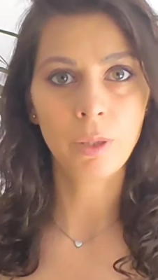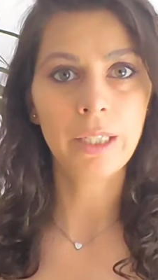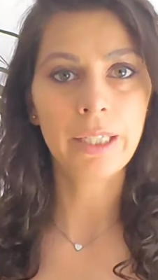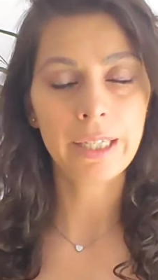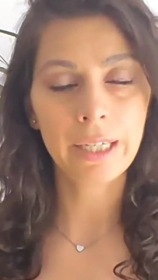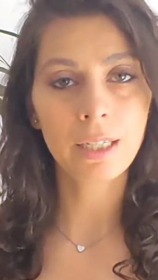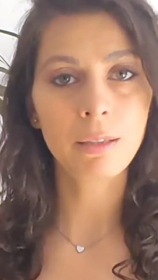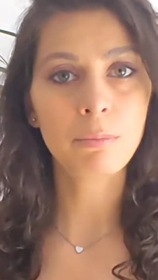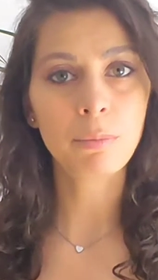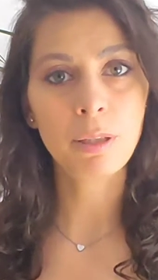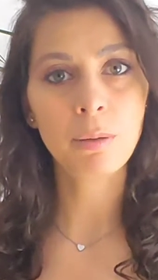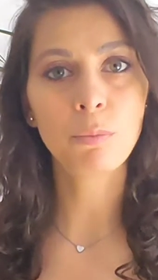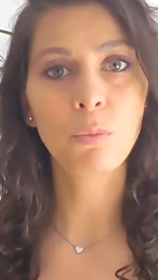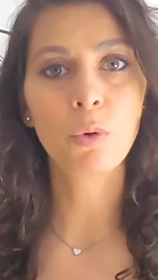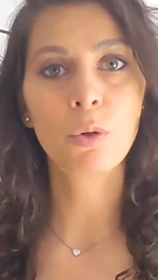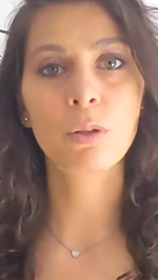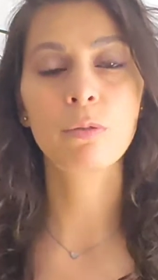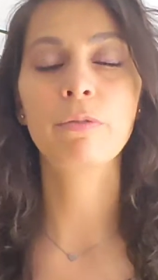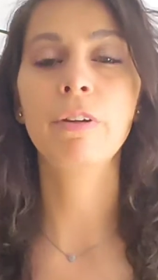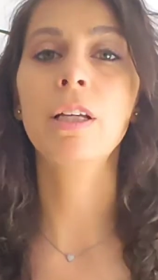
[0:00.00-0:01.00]
we can be
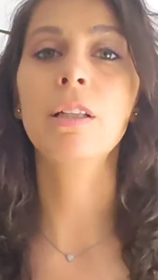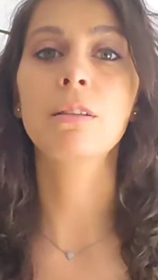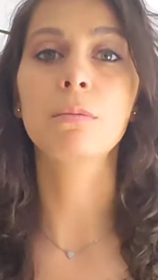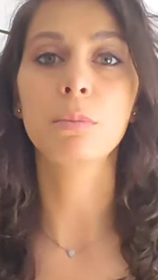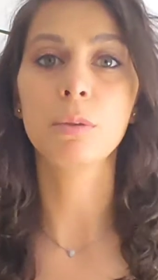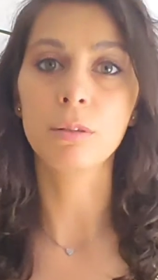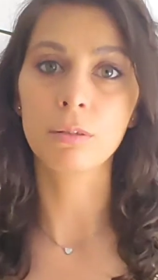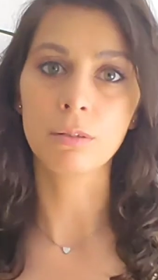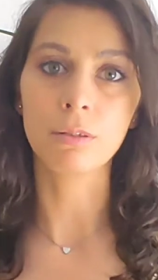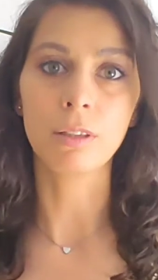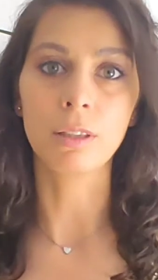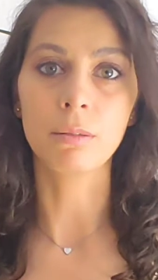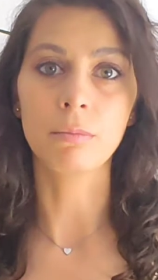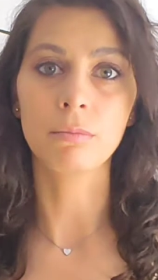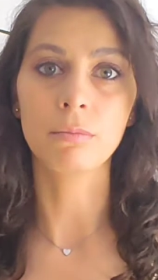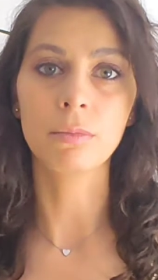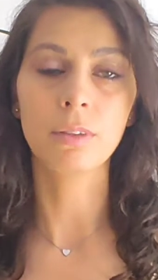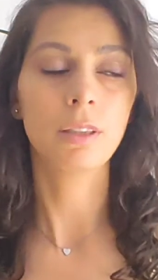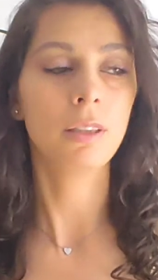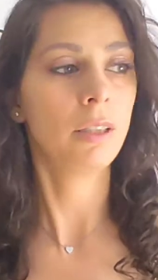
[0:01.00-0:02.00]
more available to
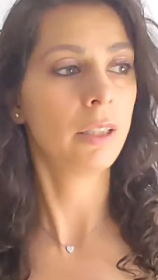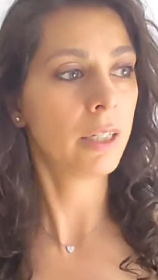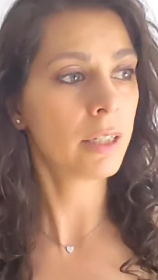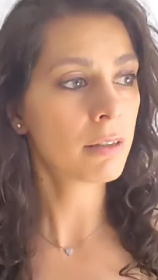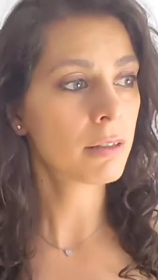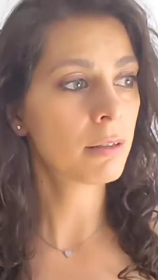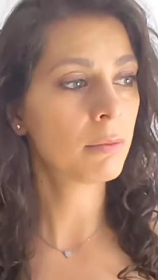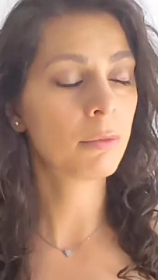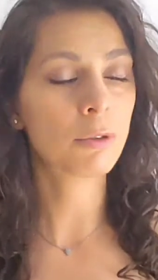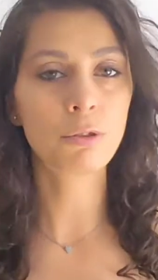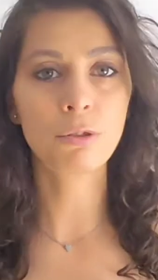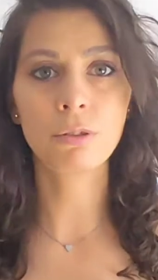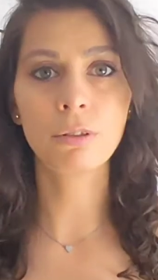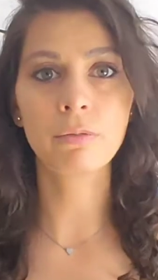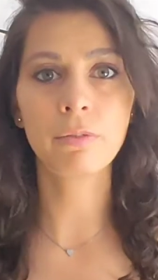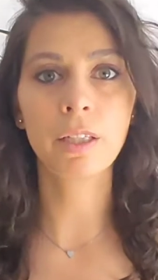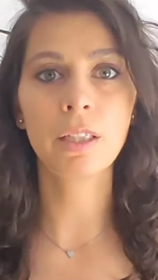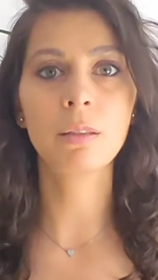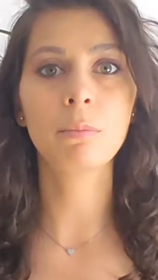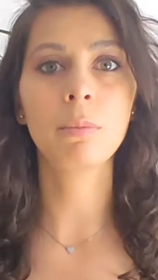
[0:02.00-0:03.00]
them. Yes,
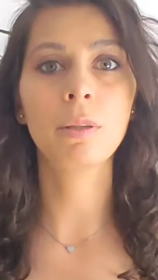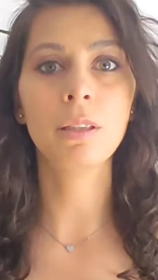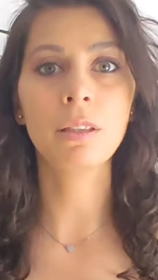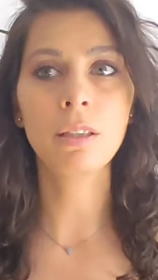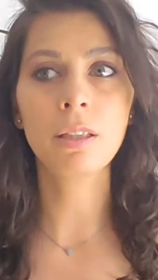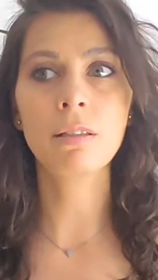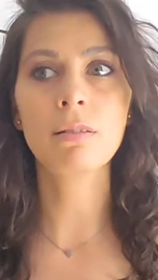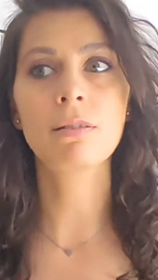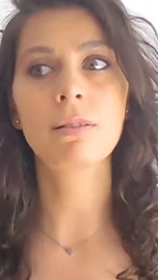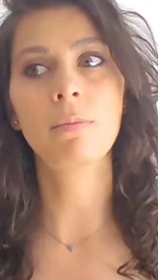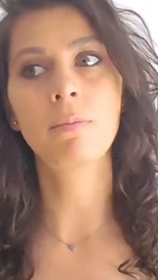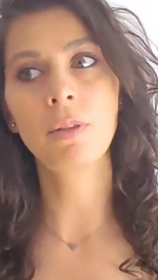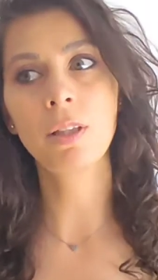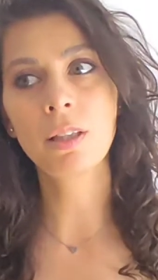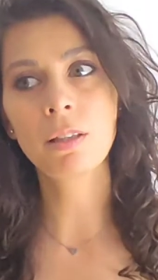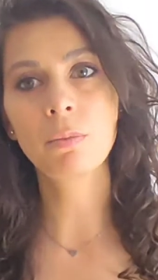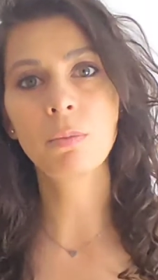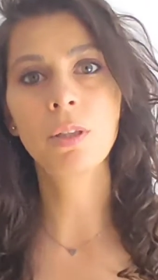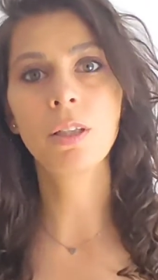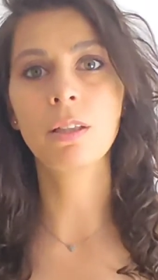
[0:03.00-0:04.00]
emotional availability is
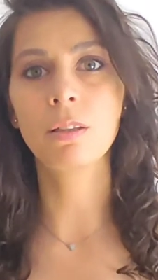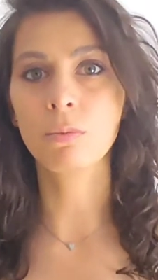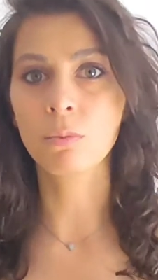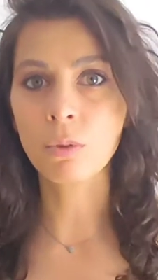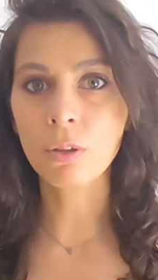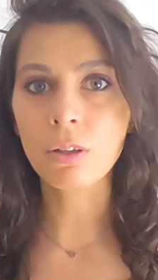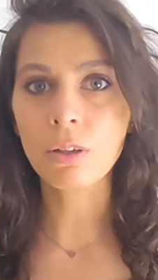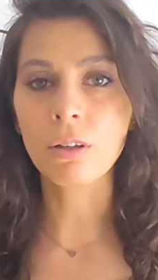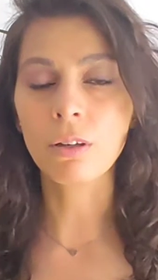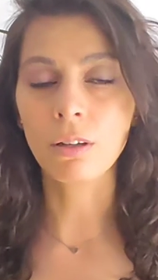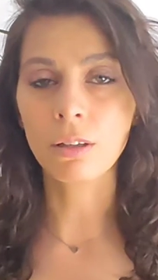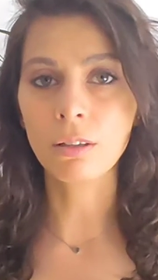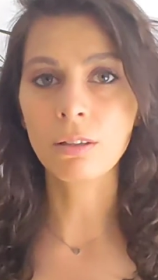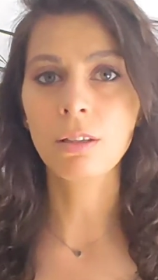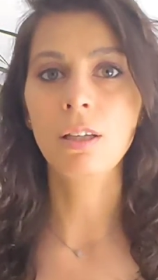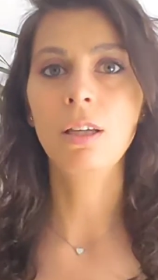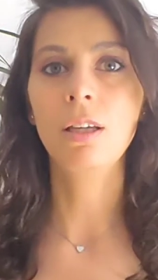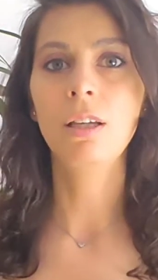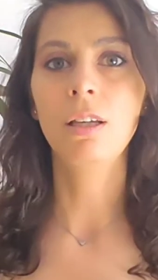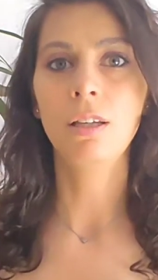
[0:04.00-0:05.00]
something that we can work
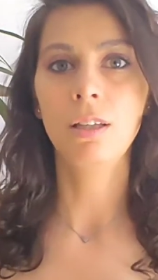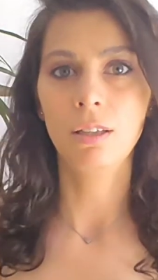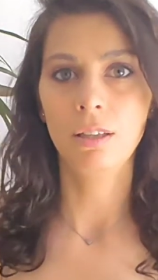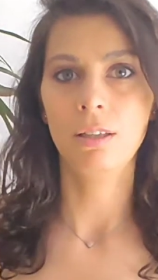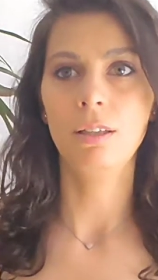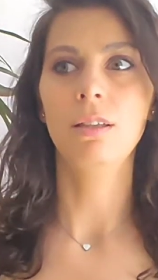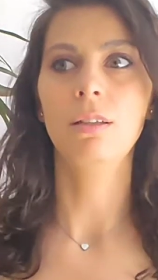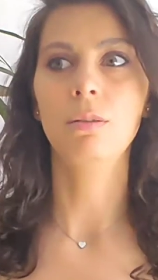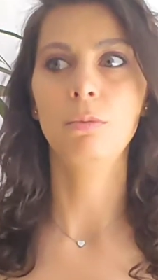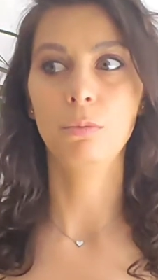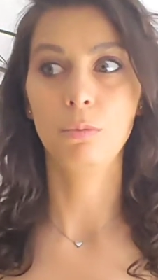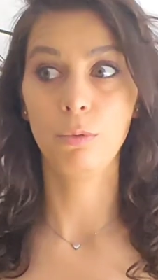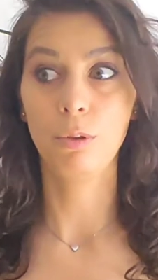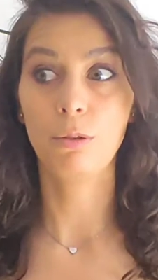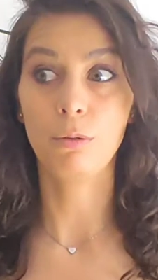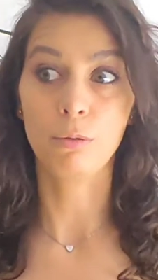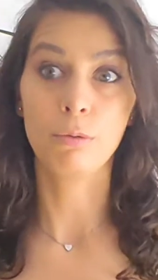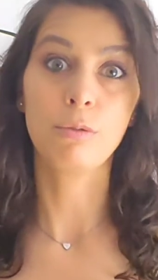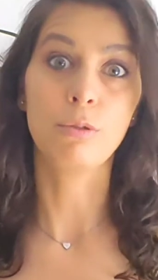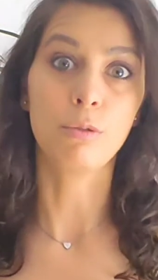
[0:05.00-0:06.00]
on
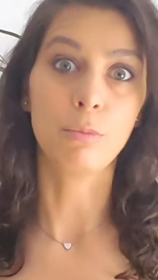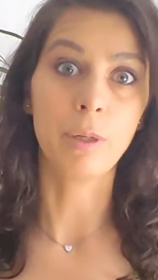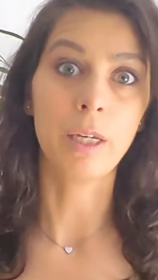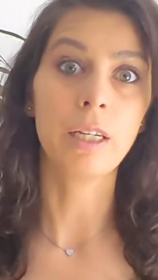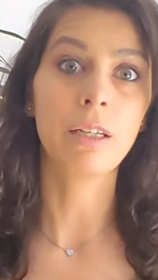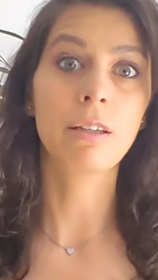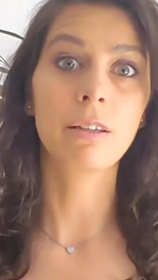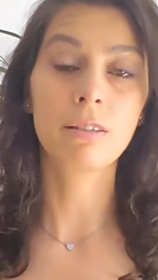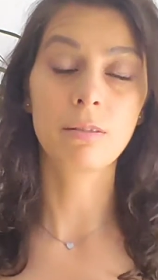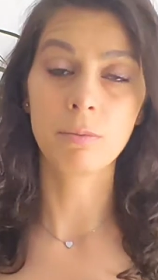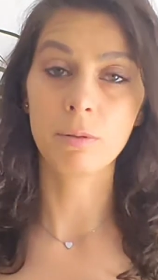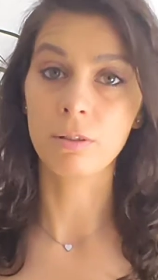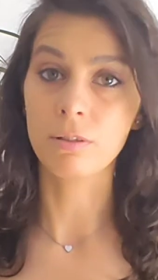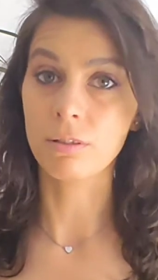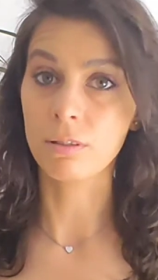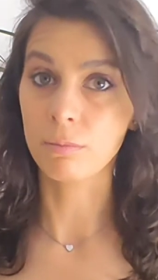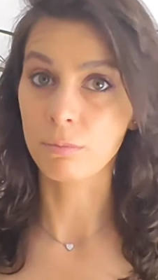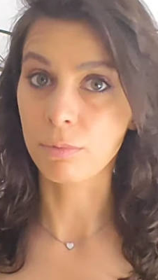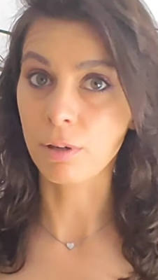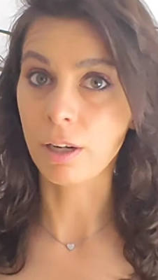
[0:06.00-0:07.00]
through somatic
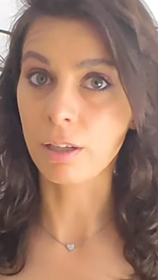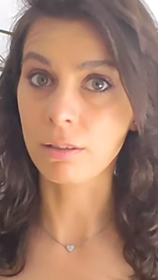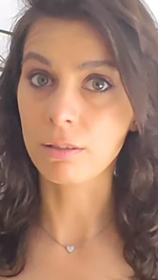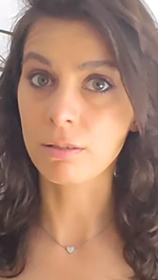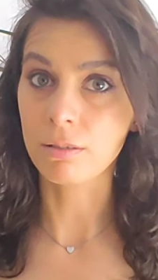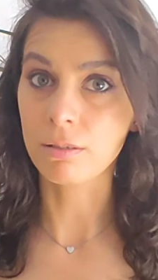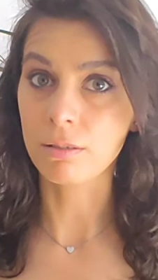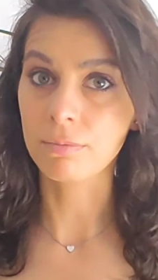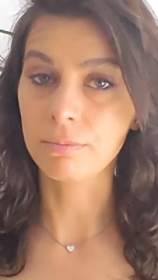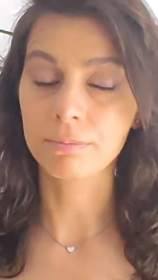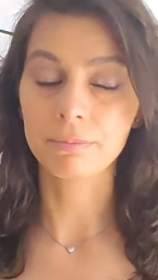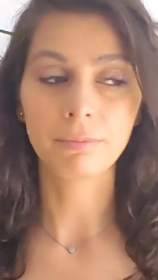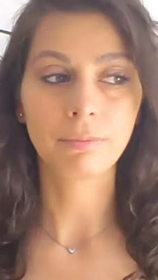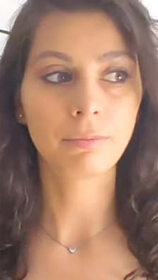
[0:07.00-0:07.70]
experiencing practice.